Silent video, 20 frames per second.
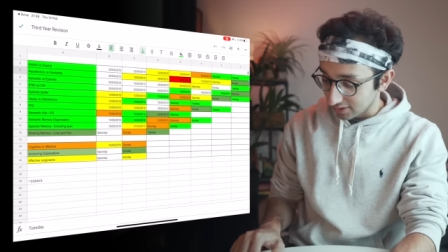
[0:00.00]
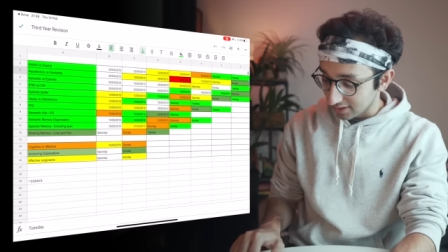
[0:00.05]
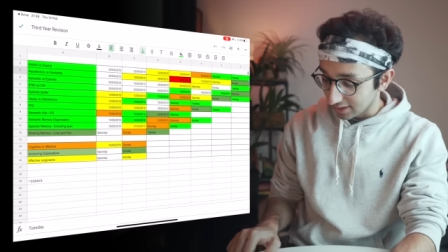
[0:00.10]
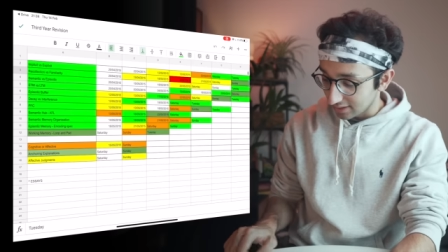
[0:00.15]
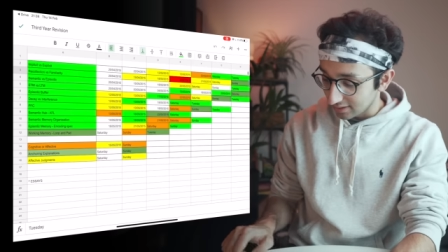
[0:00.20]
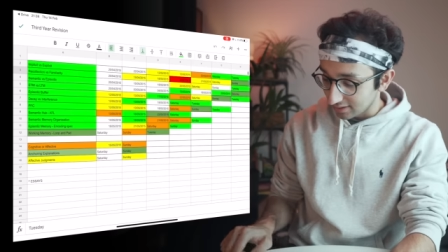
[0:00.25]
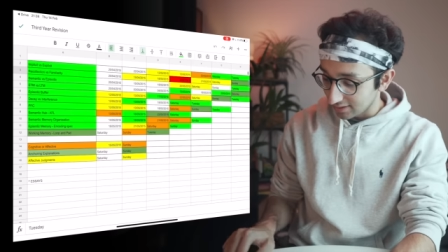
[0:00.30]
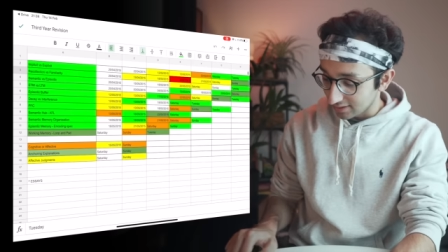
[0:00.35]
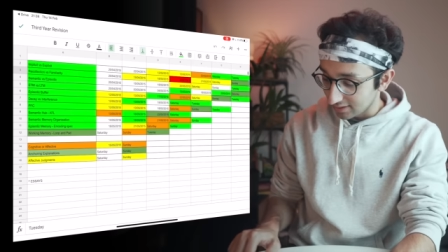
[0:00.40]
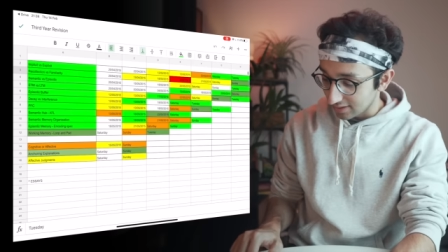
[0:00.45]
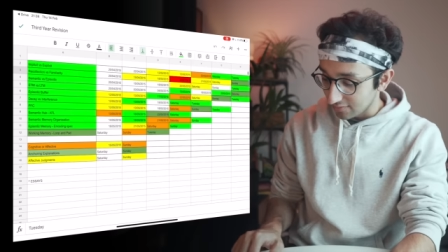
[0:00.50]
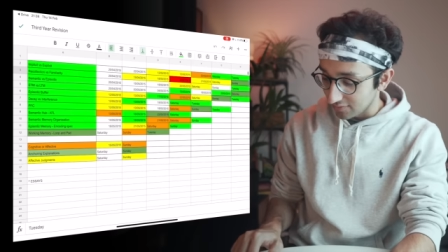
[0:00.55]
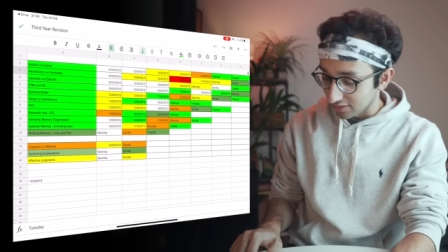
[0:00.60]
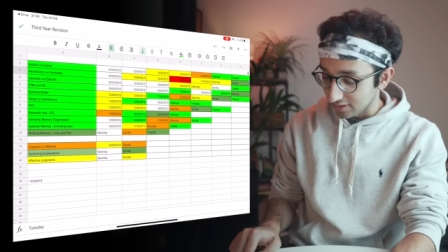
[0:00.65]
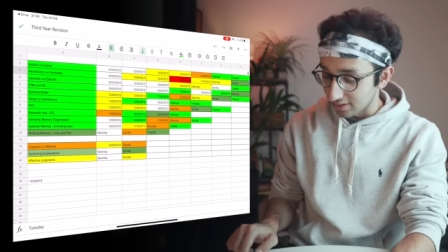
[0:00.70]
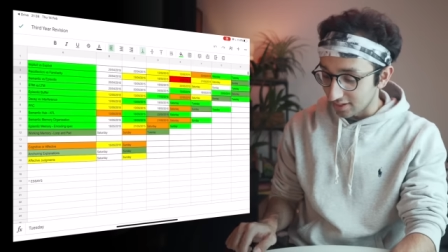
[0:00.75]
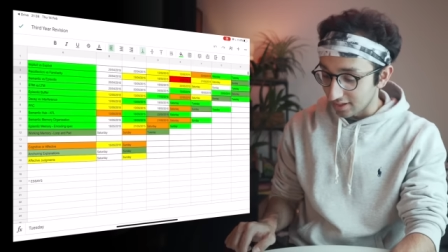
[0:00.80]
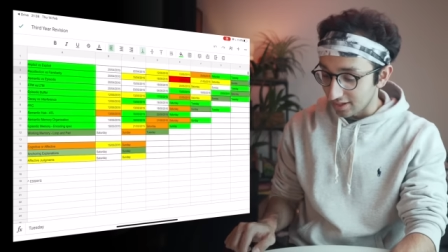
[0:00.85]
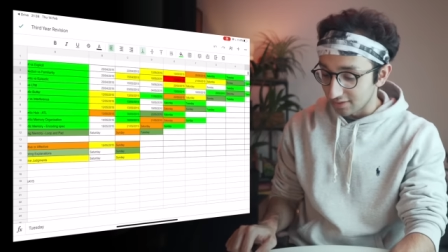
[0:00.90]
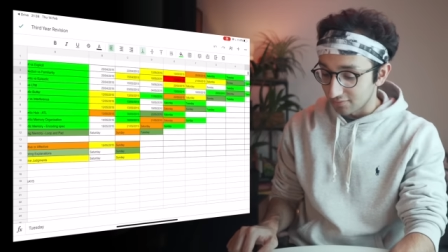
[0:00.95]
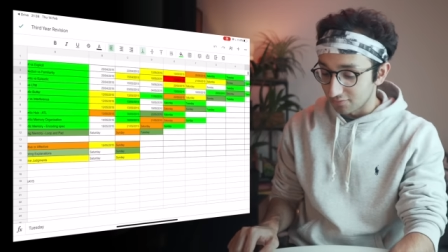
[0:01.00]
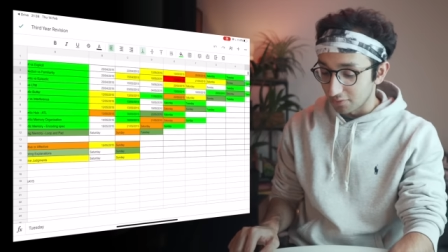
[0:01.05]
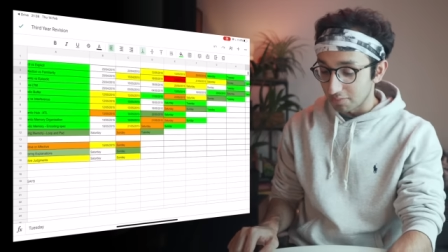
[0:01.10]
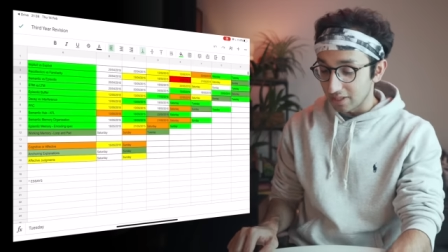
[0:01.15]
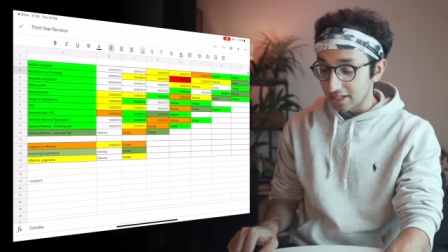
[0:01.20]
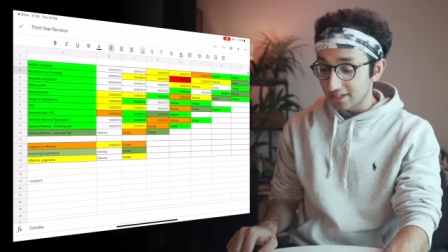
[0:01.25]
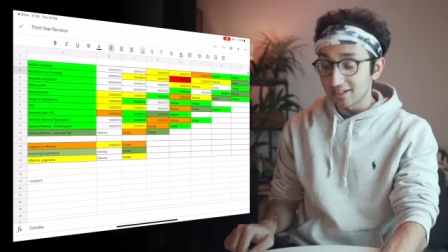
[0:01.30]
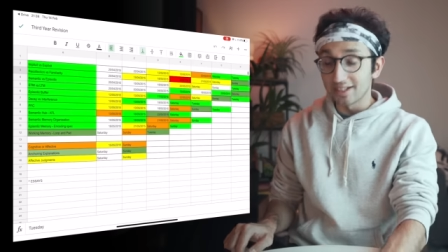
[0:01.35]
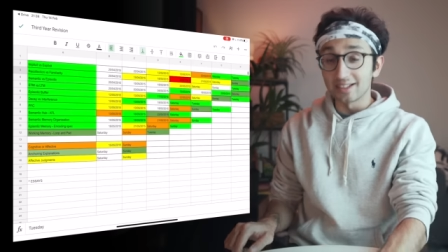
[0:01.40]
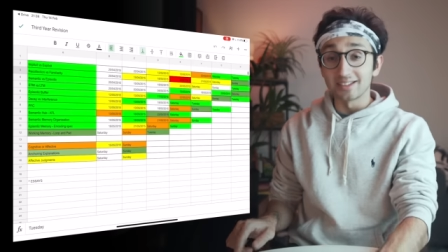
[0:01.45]
6, 7. I'd
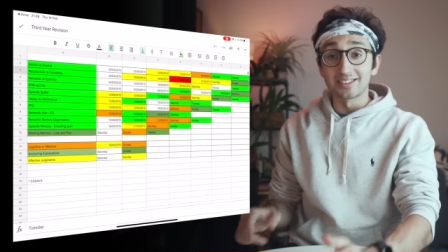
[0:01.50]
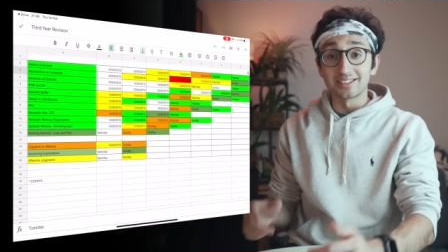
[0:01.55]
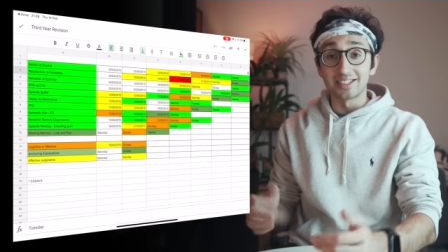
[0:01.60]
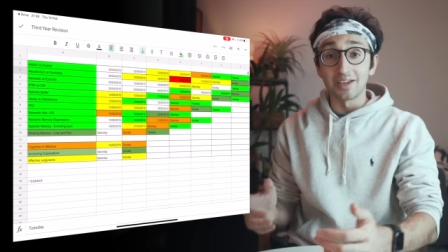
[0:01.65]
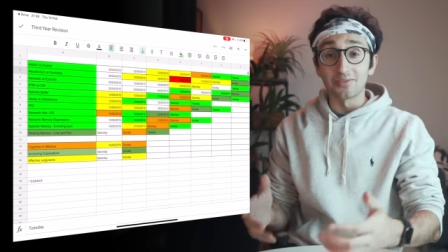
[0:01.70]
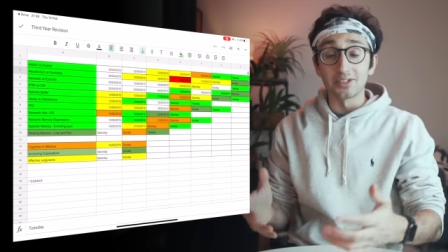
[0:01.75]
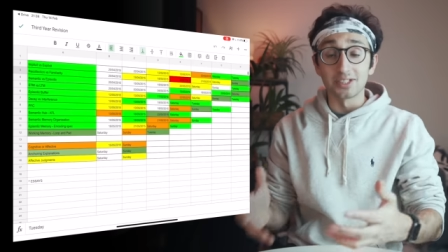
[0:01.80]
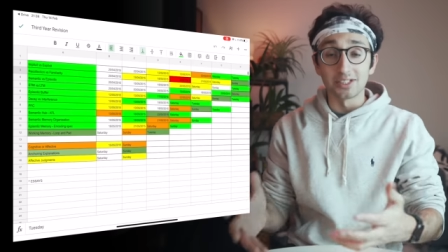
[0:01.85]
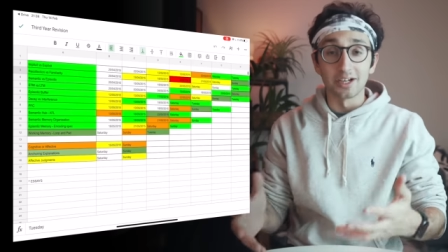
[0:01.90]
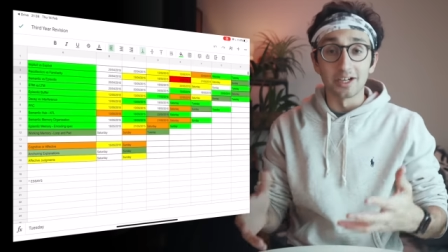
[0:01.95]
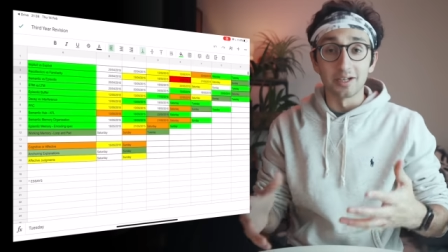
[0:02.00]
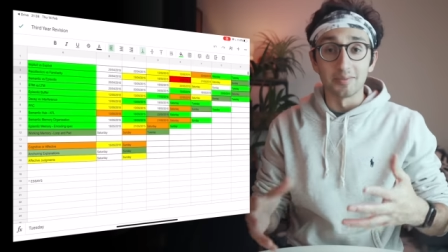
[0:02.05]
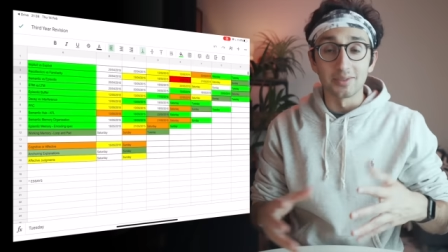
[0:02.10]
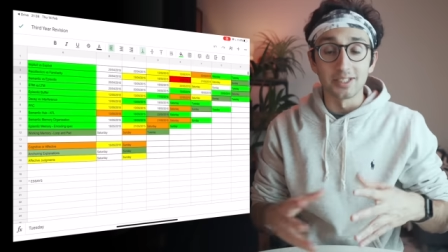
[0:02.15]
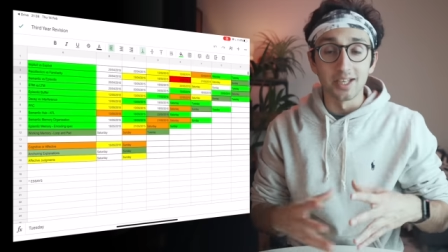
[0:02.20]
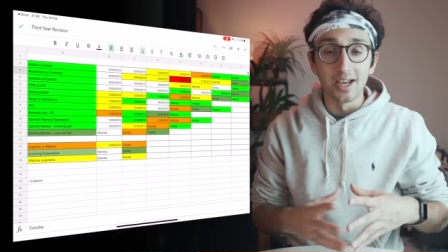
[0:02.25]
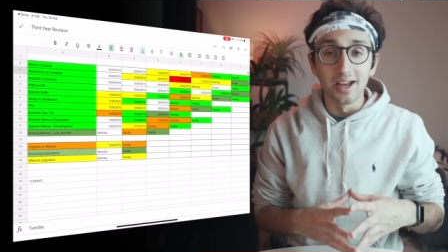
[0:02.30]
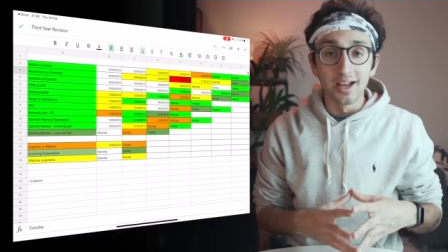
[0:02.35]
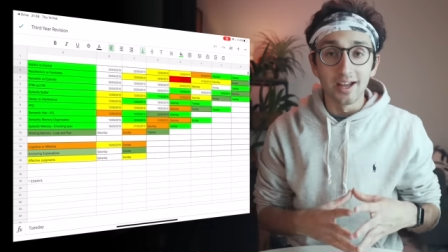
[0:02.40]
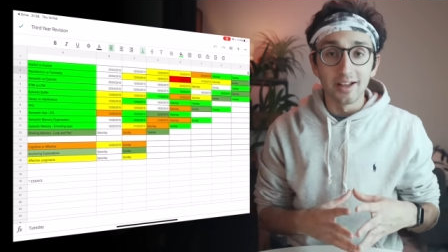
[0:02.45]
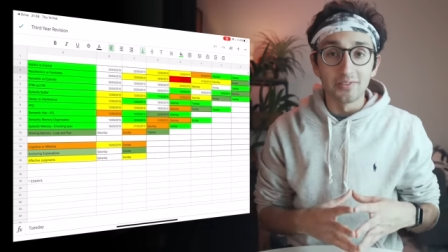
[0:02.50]
repeated it 7 times.